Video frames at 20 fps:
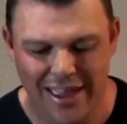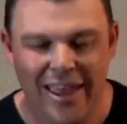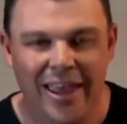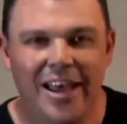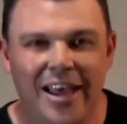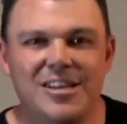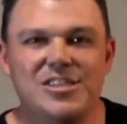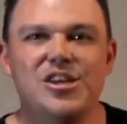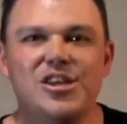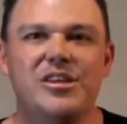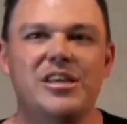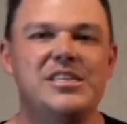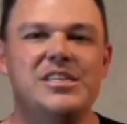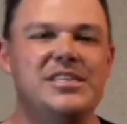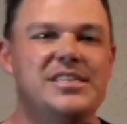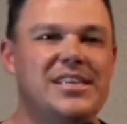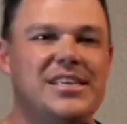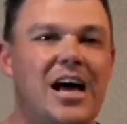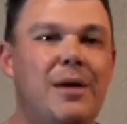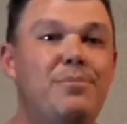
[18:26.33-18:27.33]
And so the
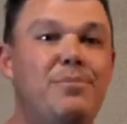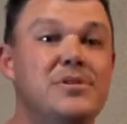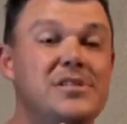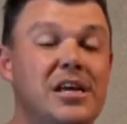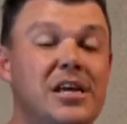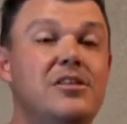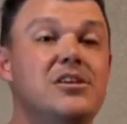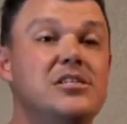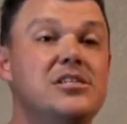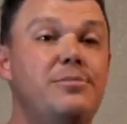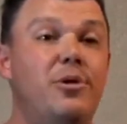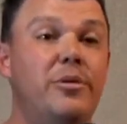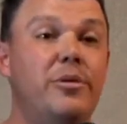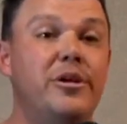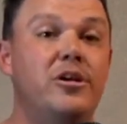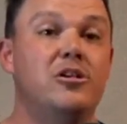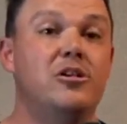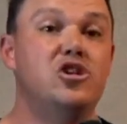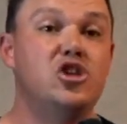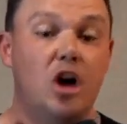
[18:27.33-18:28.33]
disciples in this moment
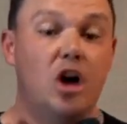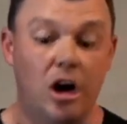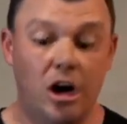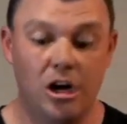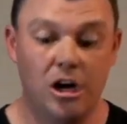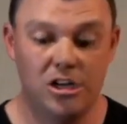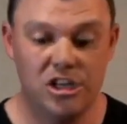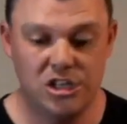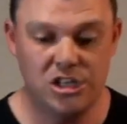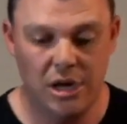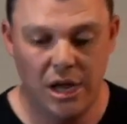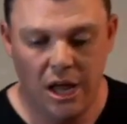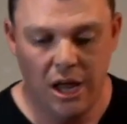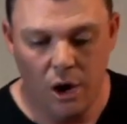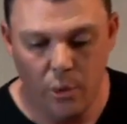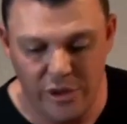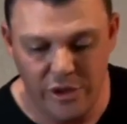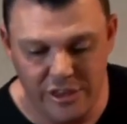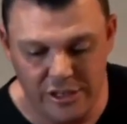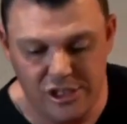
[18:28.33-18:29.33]
are charged
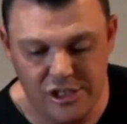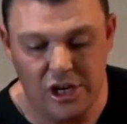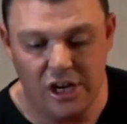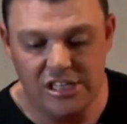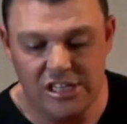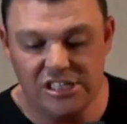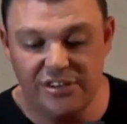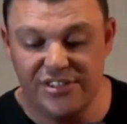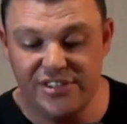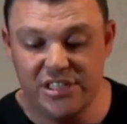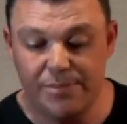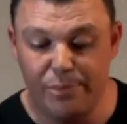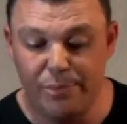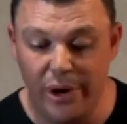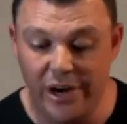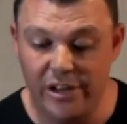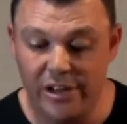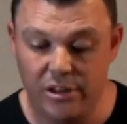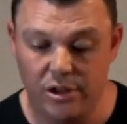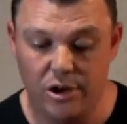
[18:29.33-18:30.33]
with the task of
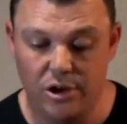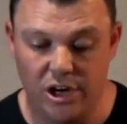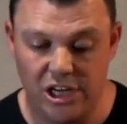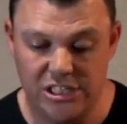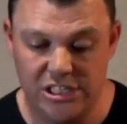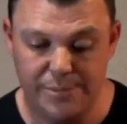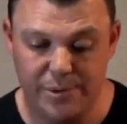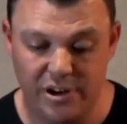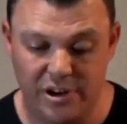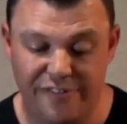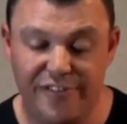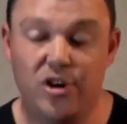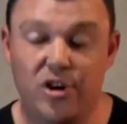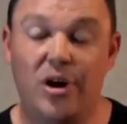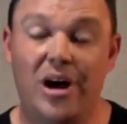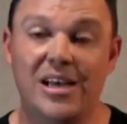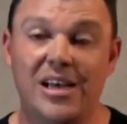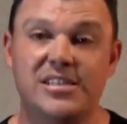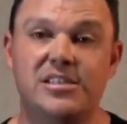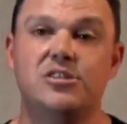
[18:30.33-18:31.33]
spreading the gospel of
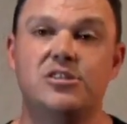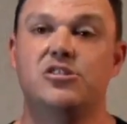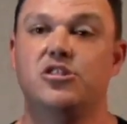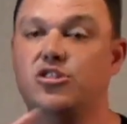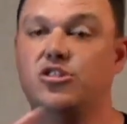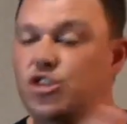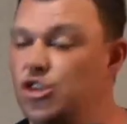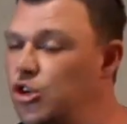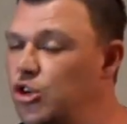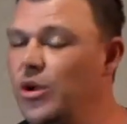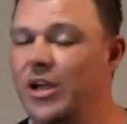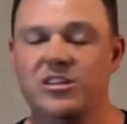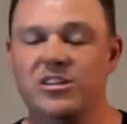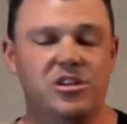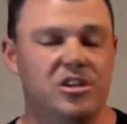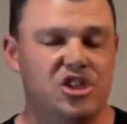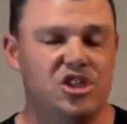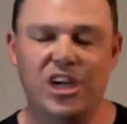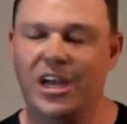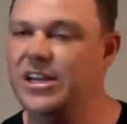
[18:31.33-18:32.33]
Christ to Jew and to
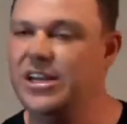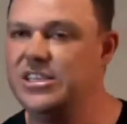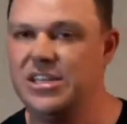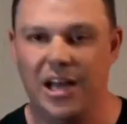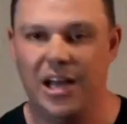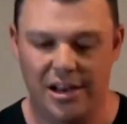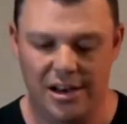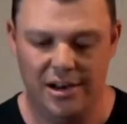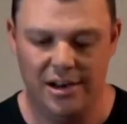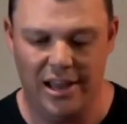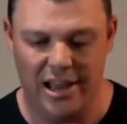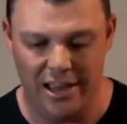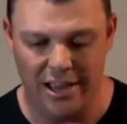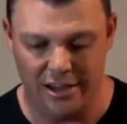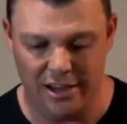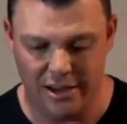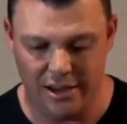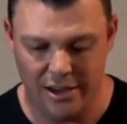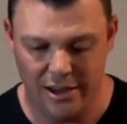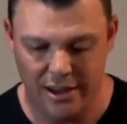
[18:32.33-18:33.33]
Gentile alike.